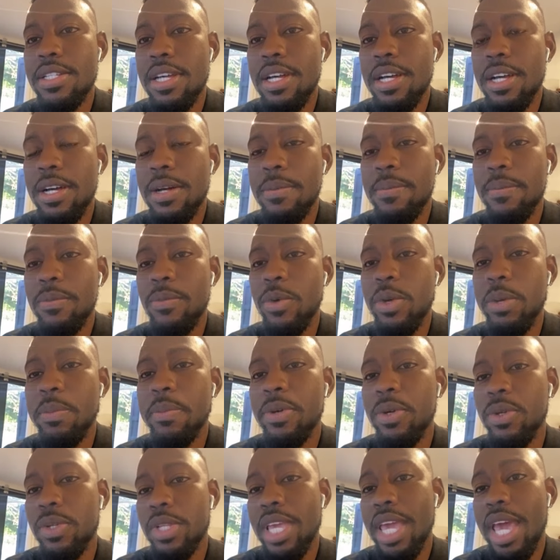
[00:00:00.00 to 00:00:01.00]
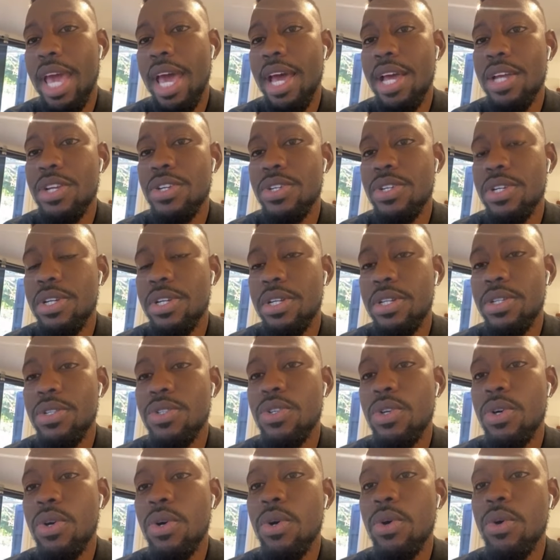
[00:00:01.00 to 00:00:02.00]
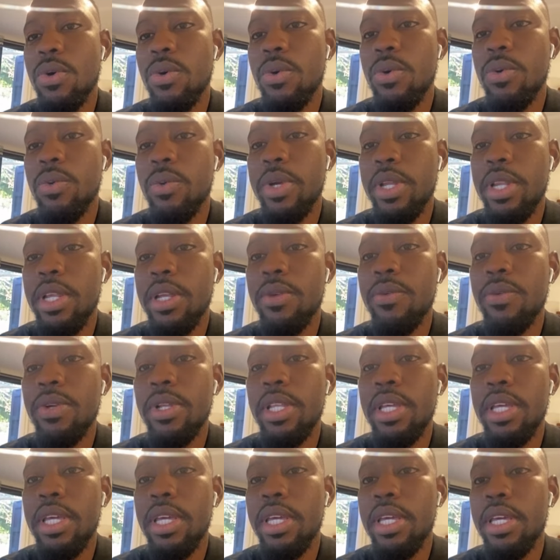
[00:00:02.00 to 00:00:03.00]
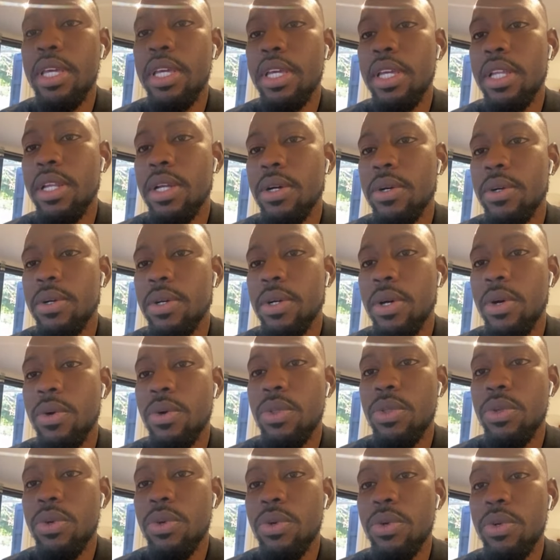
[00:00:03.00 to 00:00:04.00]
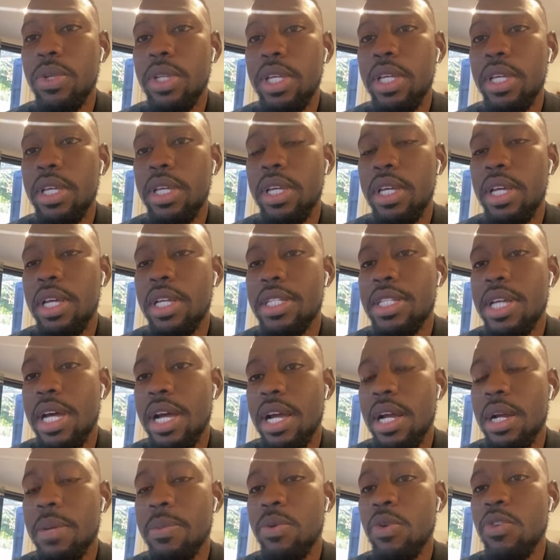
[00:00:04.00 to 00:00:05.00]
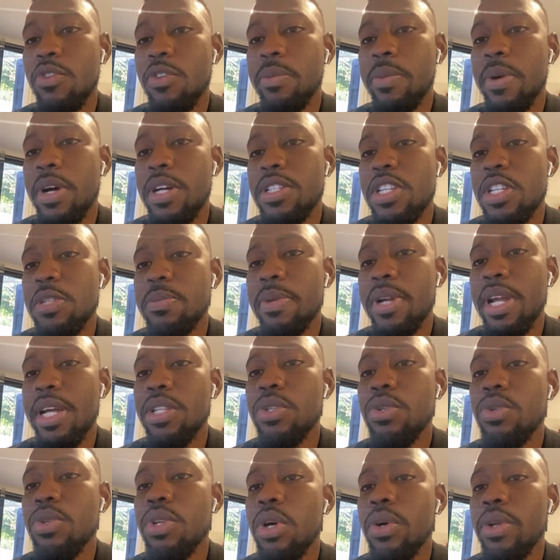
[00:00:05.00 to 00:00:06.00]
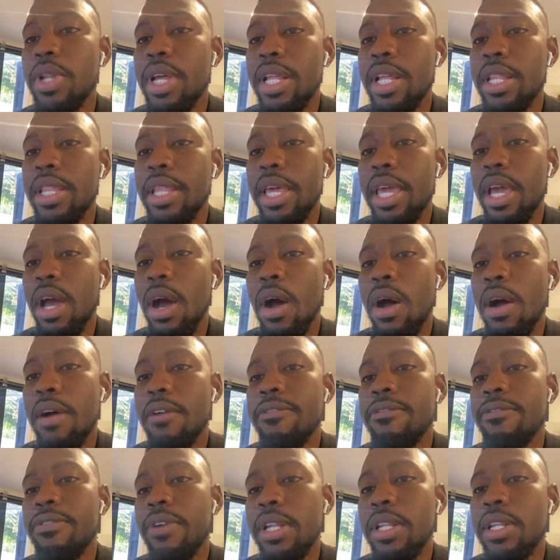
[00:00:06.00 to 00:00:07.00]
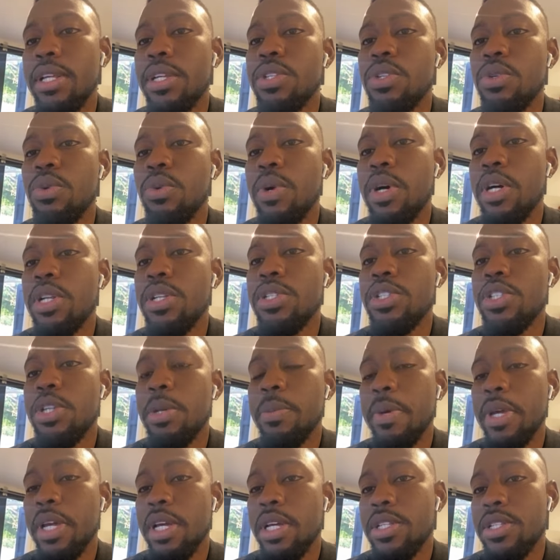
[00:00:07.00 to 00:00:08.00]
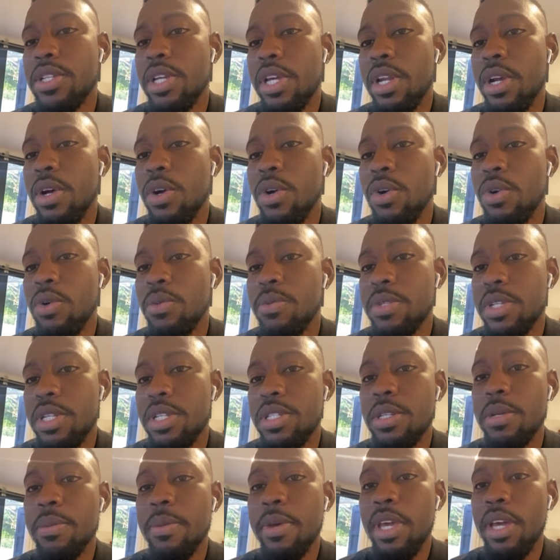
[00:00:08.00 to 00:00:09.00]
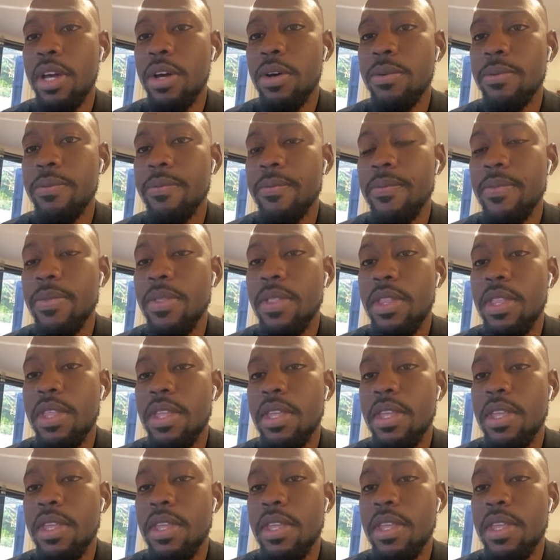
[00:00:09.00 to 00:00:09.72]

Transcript: is um, we built cash, so we didn't really, you know, go through the entire approval process. But I do know that they are friendly towards shipping container homes in Tobago.